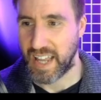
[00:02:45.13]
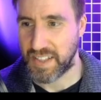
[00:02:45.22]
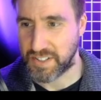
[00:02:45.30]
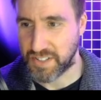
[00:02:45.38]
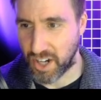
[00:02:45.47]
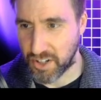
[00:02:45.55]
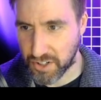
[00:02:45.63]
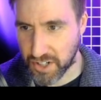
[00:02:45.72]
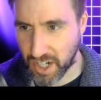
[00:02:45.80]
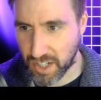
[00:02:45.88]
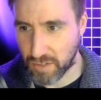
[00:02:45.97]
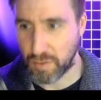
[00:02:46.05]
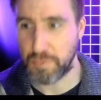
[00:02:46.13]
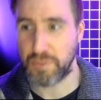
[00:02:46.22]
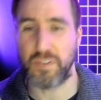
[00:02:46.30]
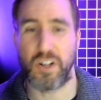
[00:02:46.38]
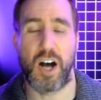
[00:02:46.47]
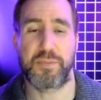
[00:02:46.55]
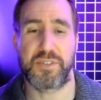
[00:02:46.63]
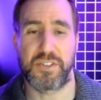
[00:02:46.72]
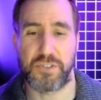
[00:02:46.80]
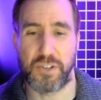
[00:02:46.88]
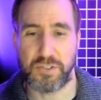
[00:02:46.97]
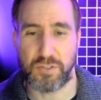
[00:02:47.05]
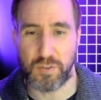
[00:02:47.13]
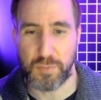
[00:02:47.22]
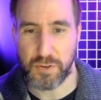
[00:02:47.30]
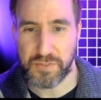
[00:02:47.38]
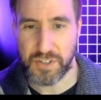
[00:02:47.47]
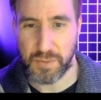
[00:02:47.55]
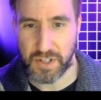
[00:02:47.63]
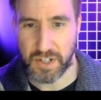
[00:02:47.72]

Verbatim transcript: And this undercolor removal option is going to remove some of the